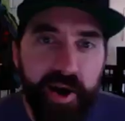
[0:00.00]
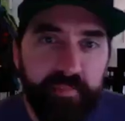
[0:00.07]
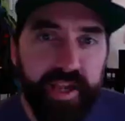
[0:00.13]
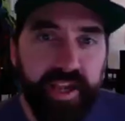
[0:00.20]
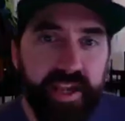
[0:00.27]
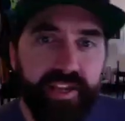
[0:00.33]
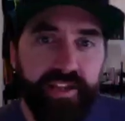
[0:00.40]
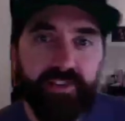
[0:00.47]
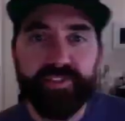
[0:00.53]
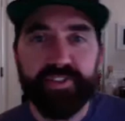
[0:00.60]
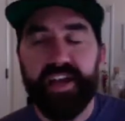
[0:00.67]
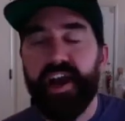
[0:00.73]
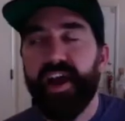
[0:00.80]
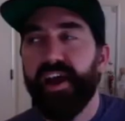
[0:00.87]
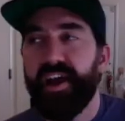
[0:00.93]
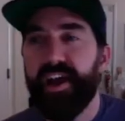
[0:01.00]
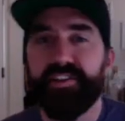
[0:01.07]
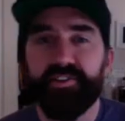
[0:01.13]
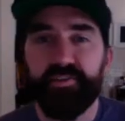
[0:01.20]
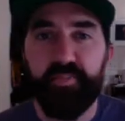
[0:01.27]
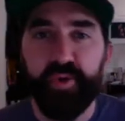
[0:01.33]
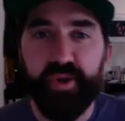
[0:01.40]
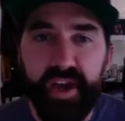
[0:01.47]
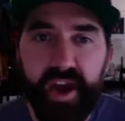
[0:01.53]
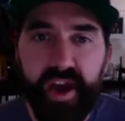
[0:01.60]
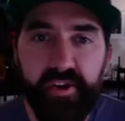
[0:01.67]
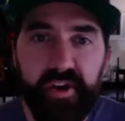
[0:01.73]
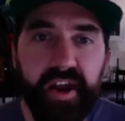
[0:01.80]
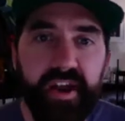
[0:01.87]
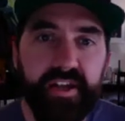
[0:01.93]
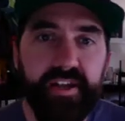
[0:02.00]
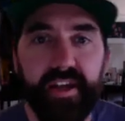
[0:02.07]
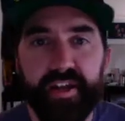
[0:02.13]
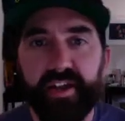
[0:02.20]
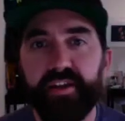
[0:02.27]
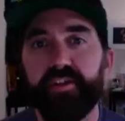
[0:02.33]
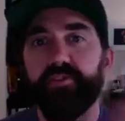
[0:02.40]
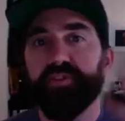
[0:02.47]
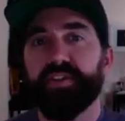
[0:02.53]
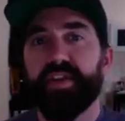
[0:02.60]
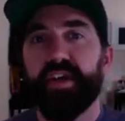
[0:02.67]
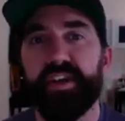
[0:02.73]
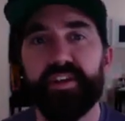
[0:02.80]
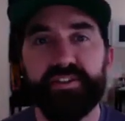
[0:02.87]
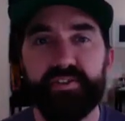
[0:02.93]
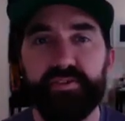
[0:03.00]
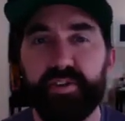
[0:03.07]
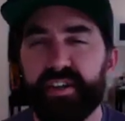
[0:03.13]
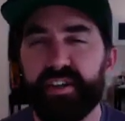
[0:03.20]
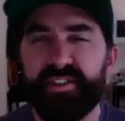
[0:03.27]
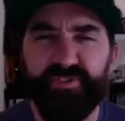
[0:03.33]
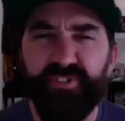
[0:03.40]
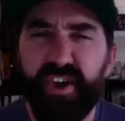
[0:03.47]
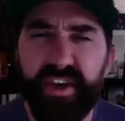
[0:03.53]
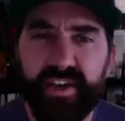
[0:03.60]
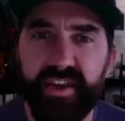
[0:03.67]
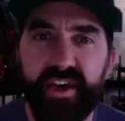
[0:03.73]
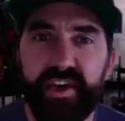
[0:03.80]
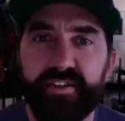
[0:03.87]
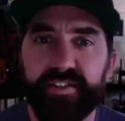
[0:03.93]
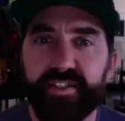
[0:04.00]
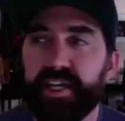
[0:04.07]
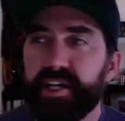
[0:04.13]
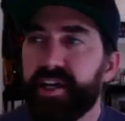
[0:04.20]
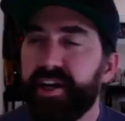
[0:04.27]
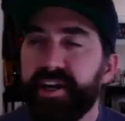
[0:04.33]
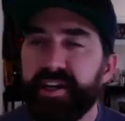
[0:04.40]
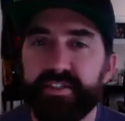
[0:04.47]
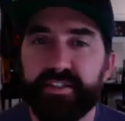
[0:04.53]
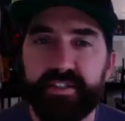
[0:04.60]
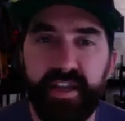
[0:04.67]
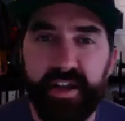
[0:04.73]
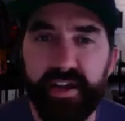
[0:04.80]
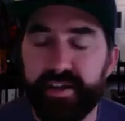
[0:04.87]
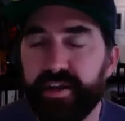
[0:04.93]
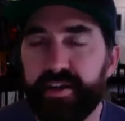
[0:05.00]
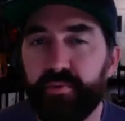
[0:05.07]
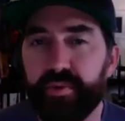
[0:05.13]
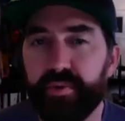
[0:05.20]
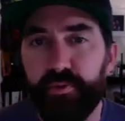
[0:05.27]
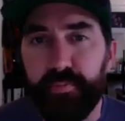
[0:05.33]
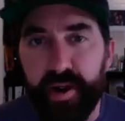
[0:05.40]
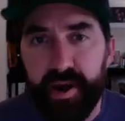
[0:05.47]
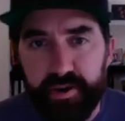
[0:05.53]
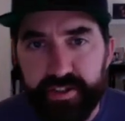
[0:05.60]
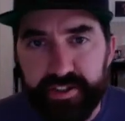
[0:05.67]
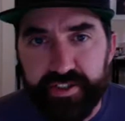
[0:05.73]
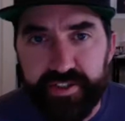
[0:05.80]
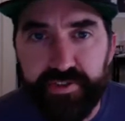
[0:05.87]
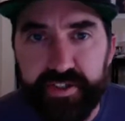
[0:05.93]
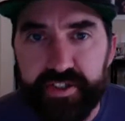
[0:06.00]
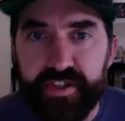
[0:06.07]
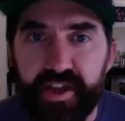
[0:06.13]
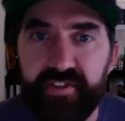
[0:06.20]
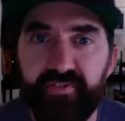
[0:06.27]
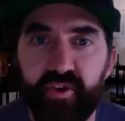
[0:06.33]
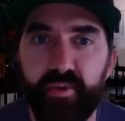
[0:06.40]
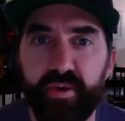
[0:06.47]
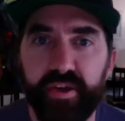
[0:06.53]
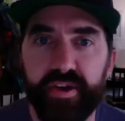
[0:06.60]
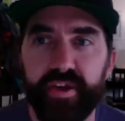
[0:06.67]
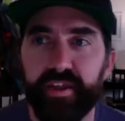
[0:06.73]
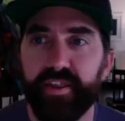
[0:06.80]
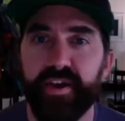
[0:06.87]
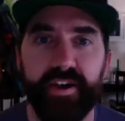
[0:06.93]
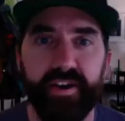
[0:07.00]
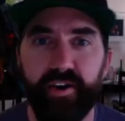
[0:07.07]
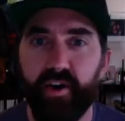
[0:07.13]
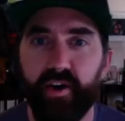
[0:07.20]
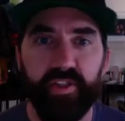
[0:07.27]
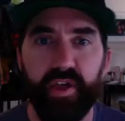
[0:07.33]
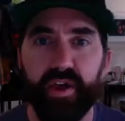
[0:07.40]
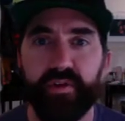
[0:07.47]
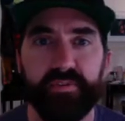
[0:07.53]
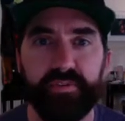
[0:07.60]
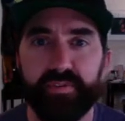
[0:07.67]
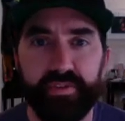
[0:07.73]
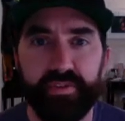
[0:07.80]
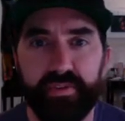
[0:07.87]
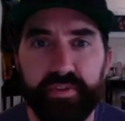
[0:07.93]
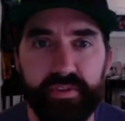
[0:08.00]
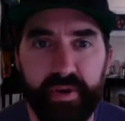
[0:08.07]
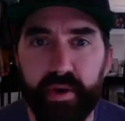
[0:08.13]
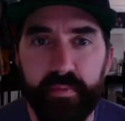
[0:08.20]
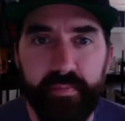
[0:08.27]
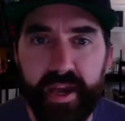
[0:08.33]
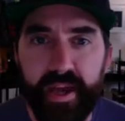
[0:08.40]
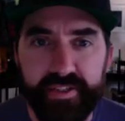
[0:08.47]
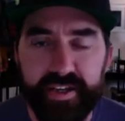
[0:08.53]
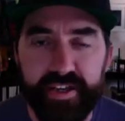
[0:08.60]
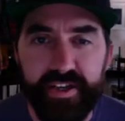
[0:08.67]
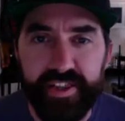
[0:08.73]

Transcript: he knows dad has a book out, and he knows that I do. It's funny, like, to kids, that like what their parents do is never really like all that amazing.